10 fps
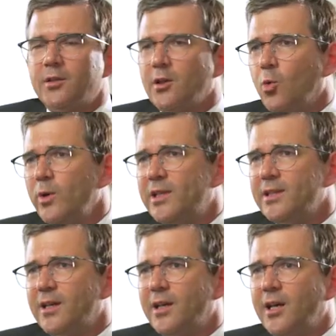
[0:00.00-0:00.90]
So we did
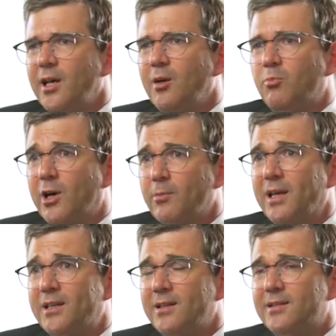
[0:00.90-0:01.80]
a
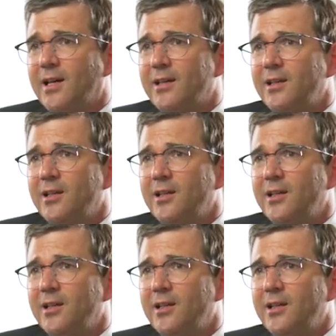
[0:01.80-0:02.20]
pragmatic study